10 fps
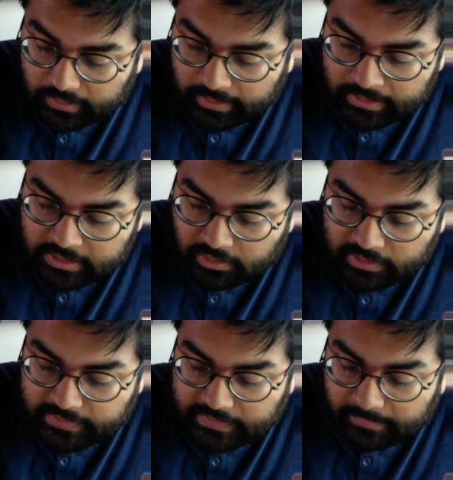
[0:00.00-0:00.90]

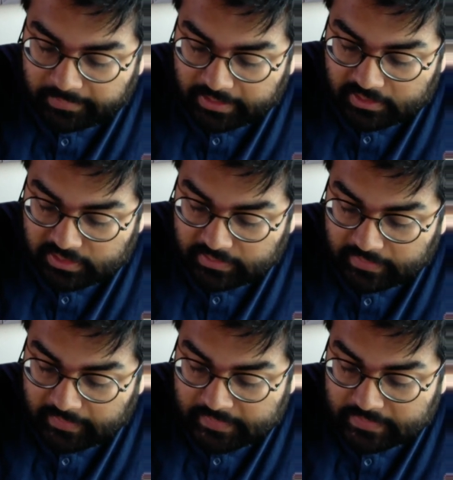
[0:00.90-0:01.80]
Unsolicited application
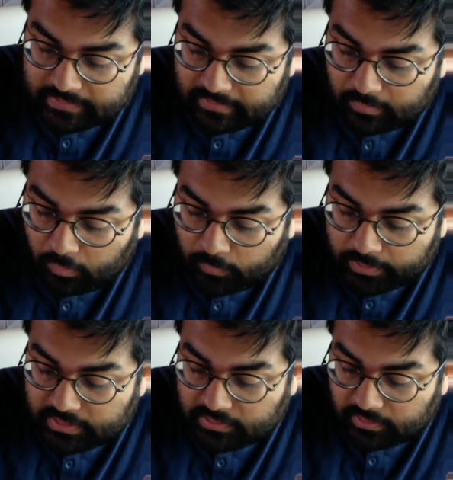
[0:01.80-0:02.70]
is what
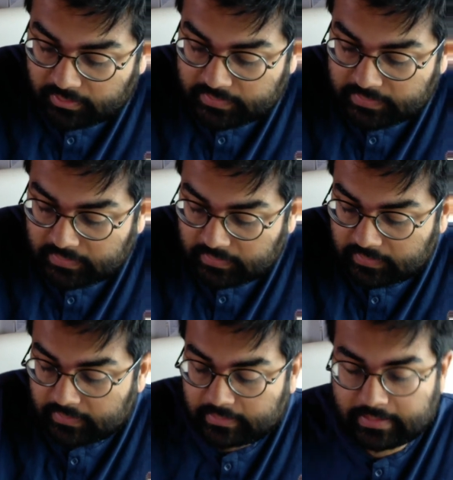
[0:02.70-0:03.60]
is called
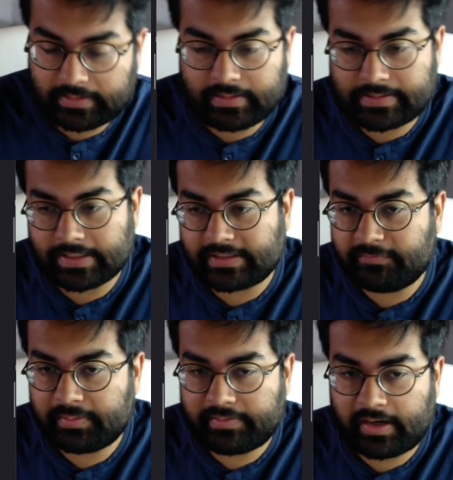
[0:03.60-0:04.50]
the
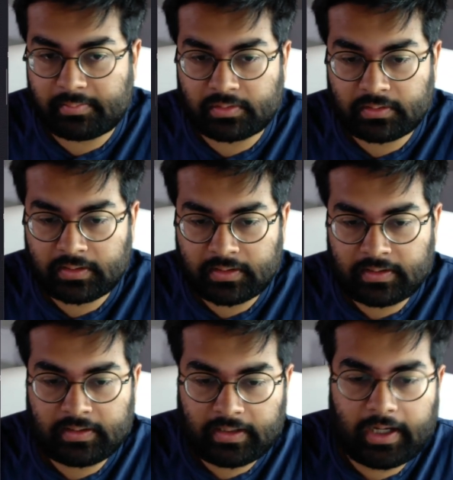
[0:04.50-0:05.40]
Initiativbewerbung.
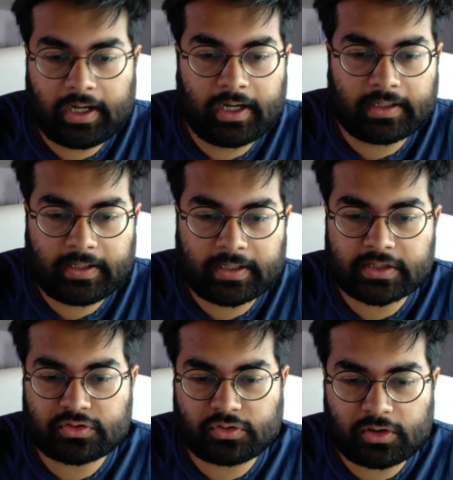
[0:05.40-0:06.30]
And it
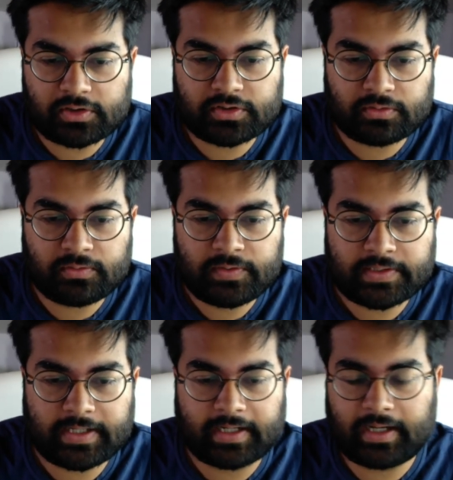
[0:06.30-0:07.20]
has also
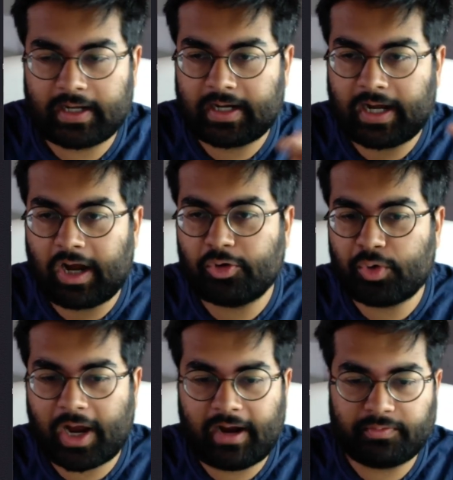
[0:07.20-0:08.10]
said like how you
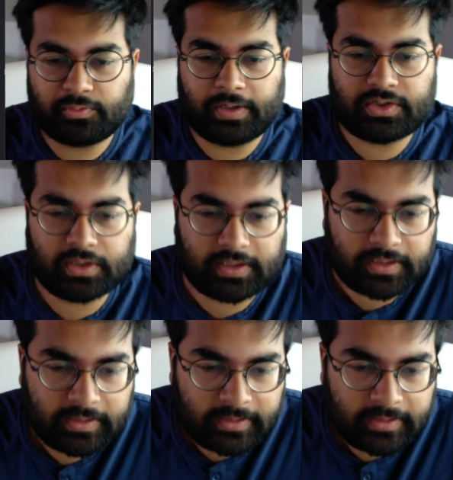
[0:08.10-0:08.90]
have to actually,